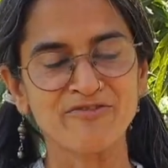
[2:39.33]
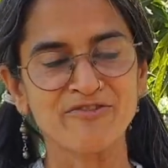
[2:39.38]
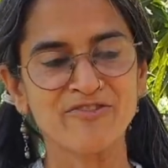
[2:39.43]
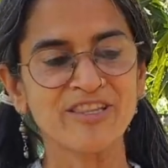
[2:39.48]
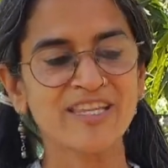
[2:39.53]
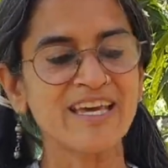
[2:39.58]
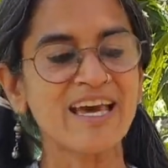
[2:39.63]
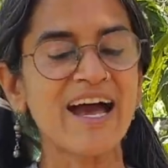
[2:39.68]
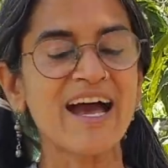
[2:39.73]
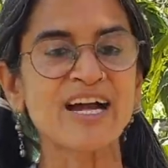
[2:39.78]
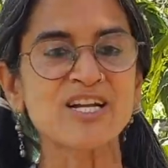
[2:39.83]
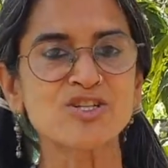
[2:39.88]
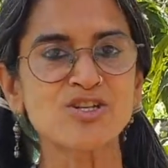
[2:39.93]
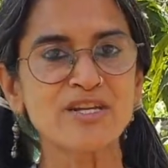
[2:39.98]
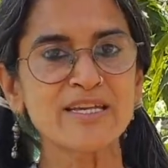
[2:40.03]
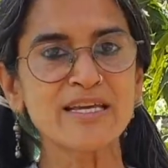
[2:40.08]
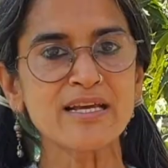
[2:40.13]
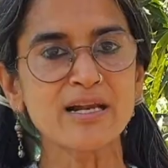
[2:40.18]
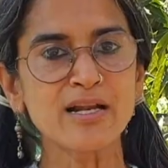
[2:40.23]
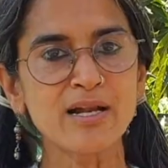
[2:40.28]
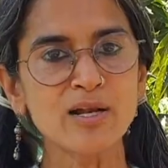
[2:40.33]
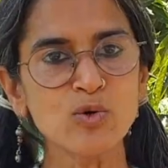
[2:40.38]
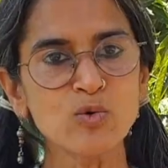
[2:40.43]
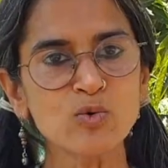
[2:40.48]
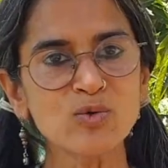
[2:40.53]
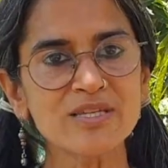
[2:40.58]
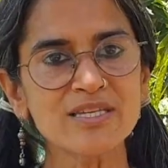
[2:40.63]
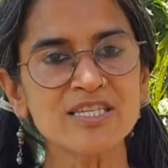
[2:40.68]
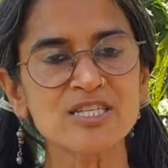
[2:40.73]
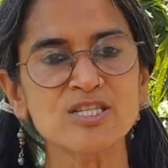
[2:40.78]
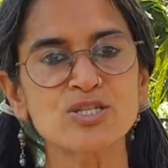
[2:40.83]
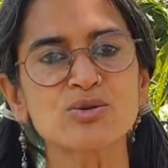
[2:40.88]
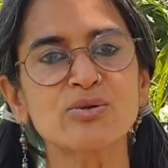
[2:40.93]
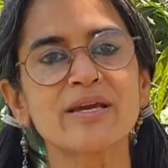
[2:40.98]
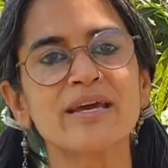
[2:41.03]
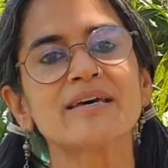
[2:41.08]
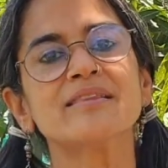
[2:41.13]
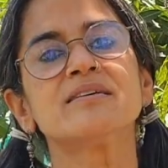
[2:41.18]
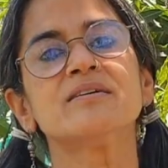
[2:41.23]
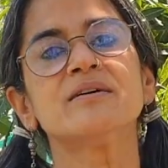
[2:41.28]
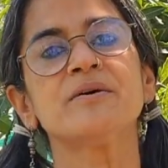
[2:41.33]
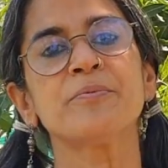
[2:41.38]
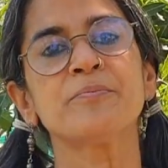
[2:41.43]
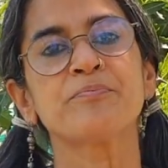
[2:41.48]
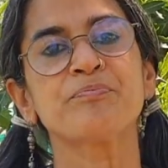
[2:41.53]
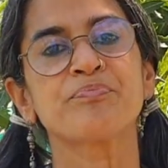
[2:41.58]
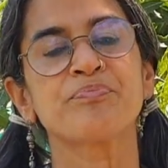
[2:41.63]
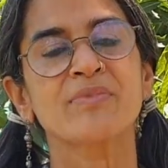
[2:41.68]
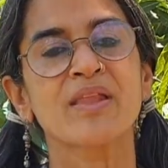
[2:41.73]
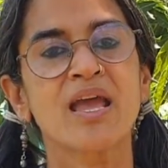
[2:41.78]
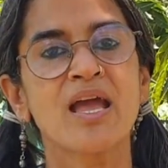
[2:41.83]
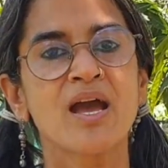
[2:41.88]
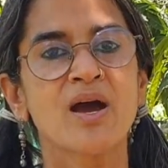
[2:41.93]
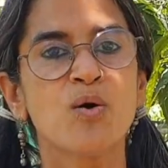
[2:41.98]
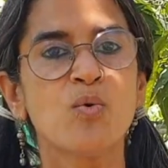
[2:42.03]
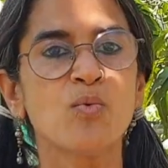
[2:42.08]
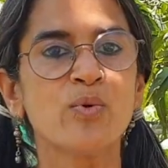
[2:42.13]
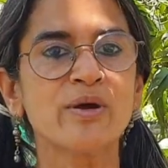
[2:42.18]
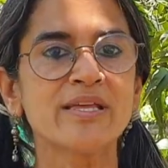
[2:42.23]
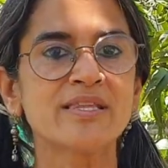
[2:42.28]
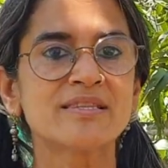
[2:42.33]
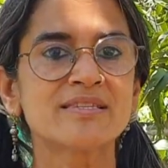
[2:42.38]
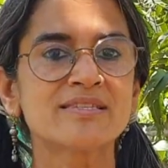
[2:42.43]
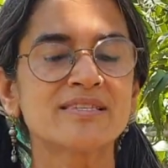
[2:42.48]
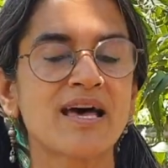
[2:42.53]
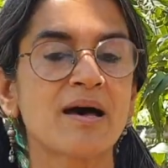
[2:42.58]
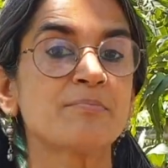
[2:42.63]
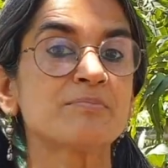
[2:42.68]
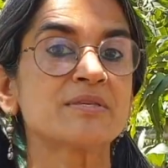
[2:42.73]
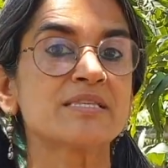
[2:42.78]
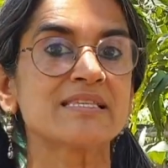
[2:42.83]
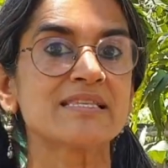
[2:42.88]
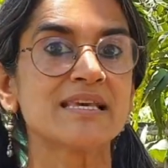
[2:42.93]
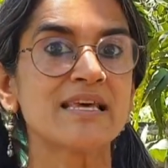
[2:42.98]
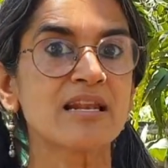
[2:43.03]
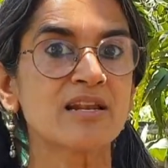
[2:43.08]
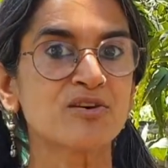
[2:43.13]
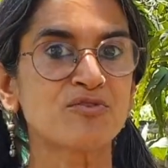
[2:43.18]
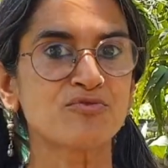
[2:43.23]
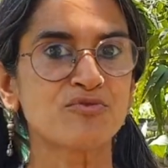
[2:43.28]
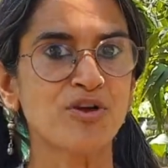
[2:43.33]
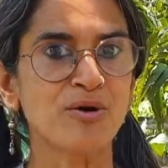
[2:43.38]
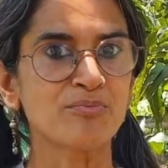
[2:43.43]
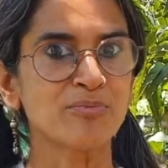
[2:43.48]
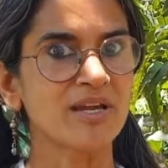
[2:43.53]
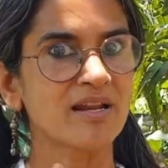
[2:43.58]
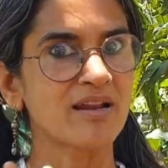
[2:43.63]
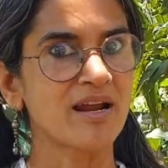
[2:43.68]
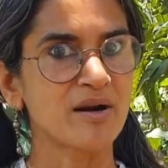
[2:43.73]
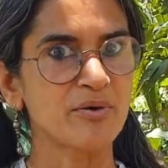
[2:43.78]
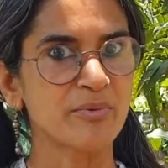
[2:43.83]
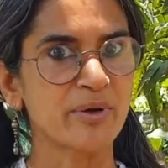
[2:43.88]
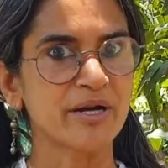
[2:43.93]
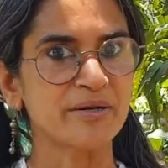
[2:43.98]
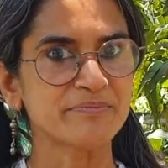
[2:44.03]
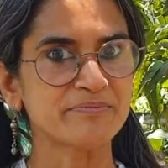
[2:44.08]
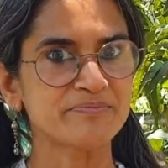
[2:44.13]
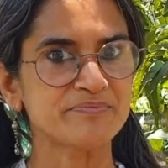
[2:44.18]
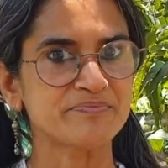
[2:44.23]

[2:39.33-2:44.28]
They actually glue this together with some silk from their larva.